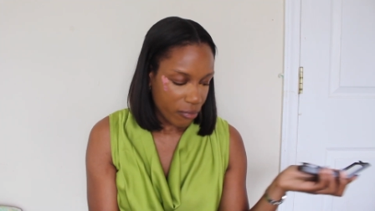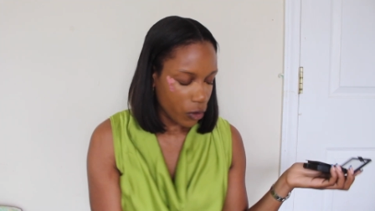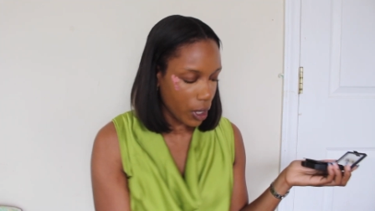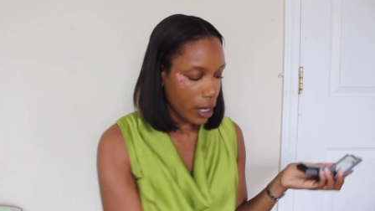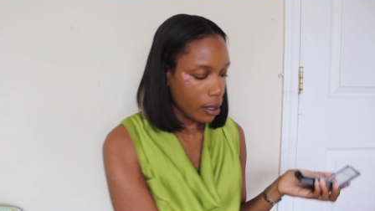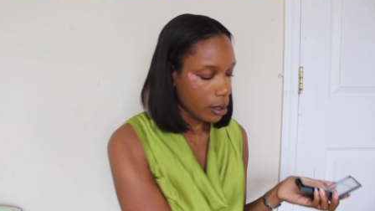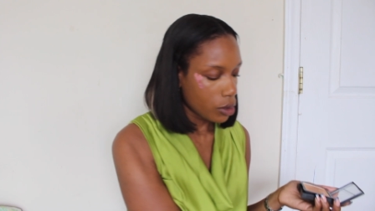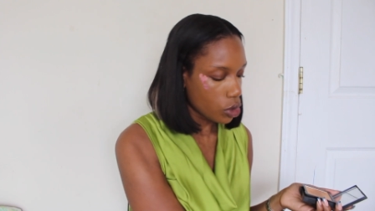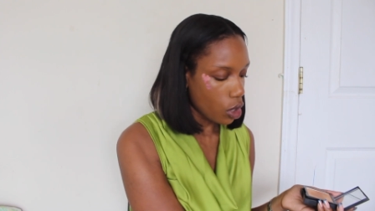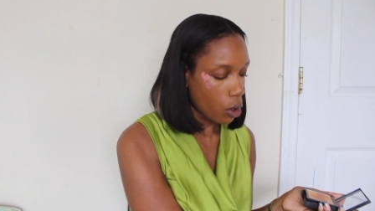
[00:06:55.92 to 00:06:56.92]
Okay,
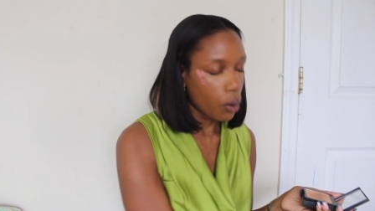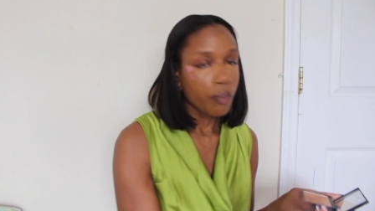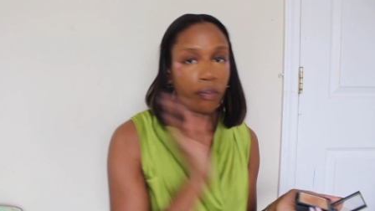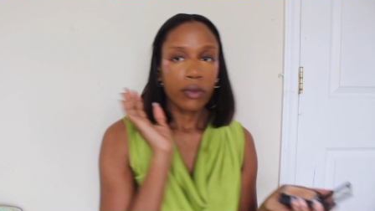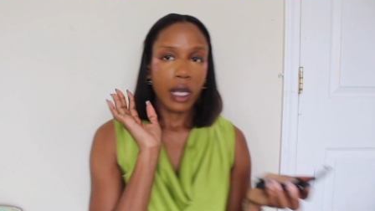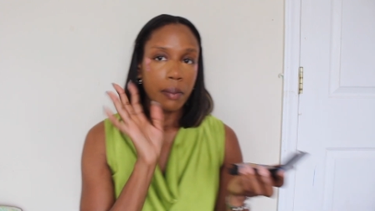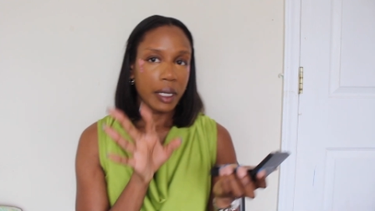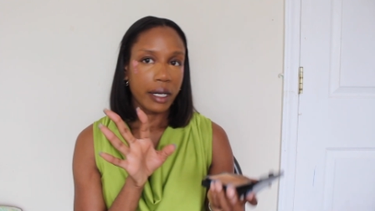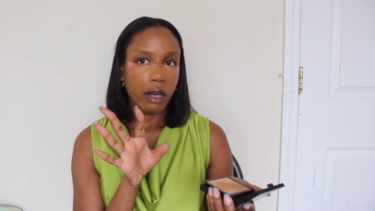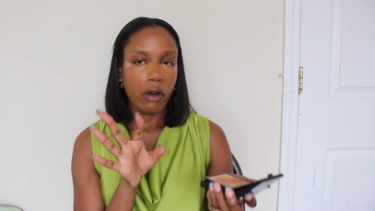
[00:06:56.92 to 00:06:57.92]
so I
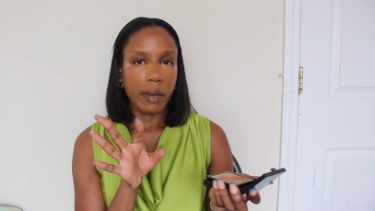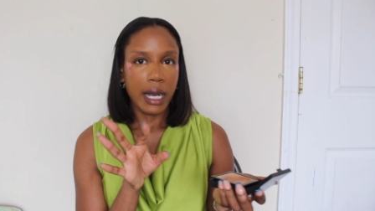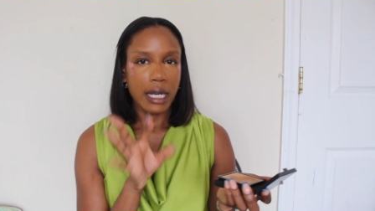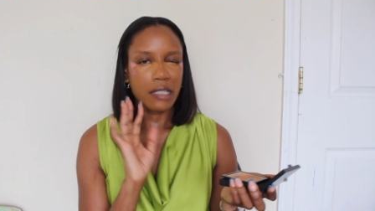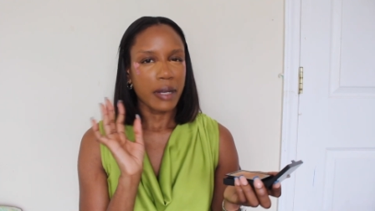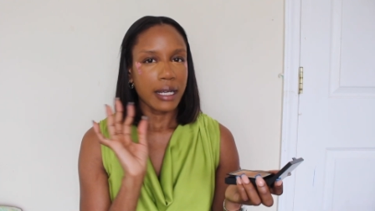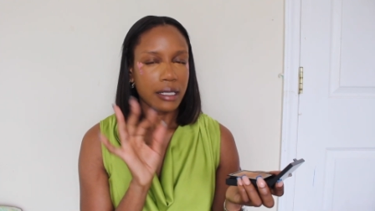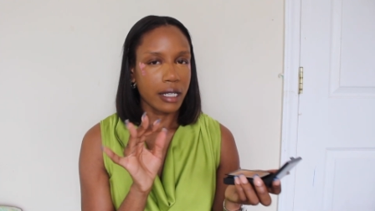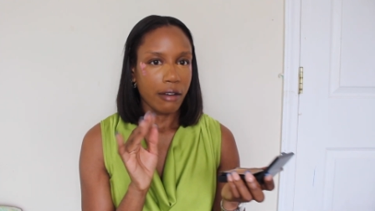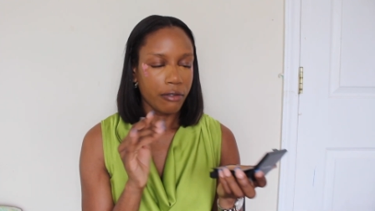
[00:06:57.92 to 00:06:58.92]
blended out around my eyes, but I
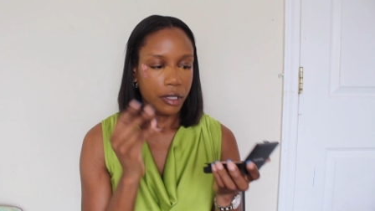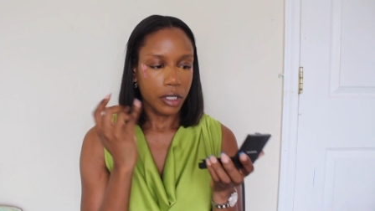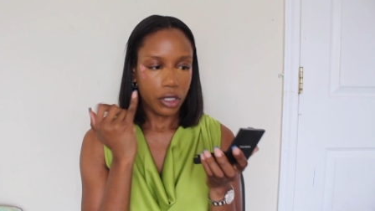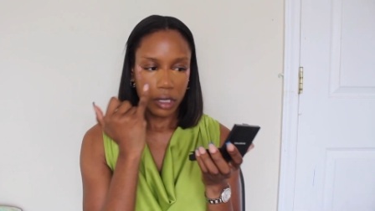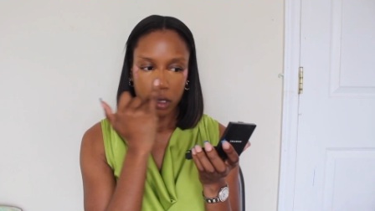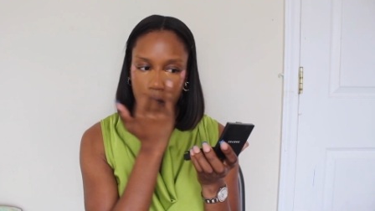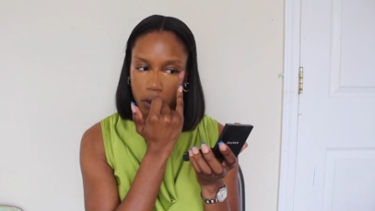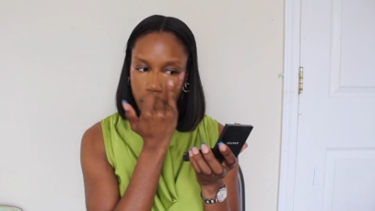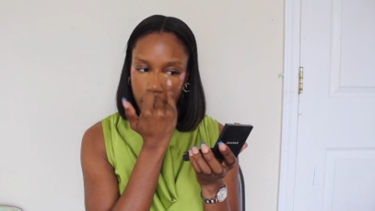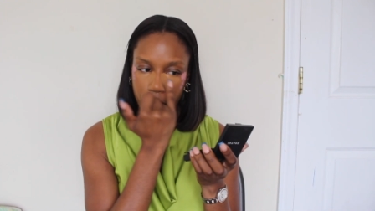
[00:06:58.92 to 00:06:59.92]
did not finish. It's
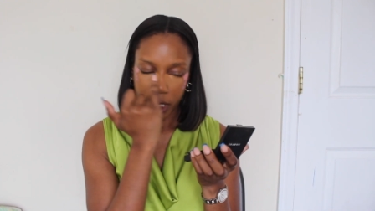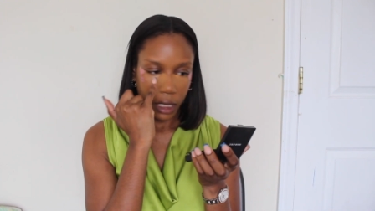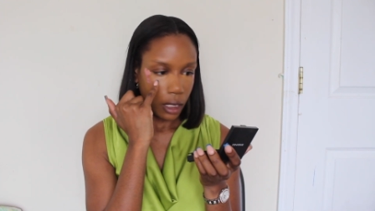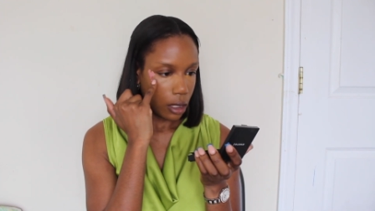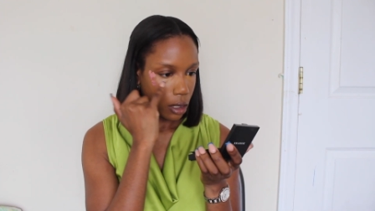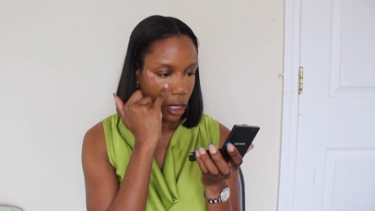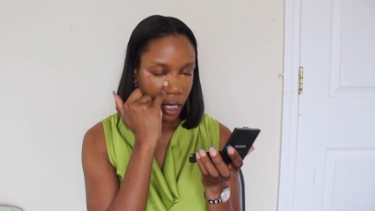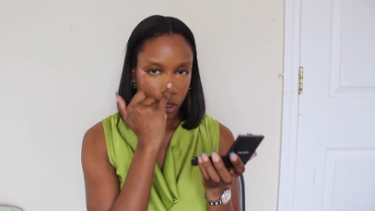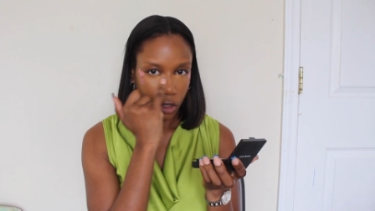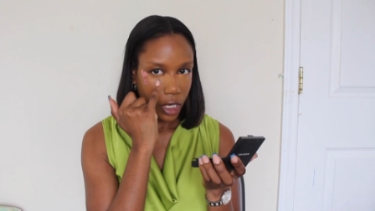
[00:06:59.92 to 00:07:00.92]
still pretty
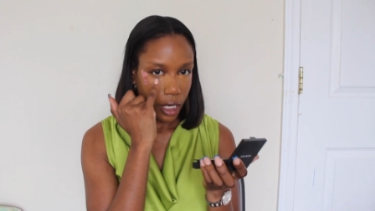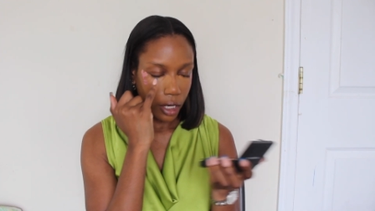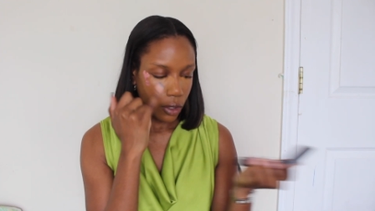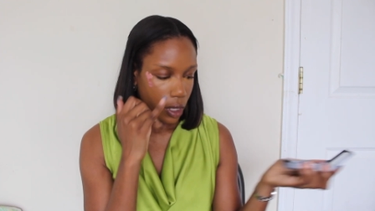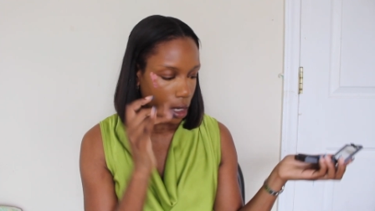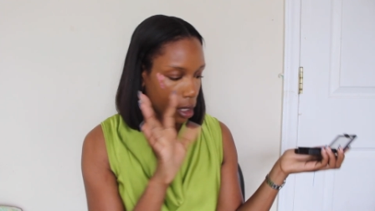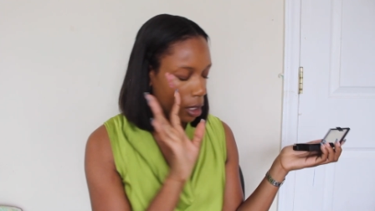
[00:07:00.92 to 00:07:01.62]
concentrated under there.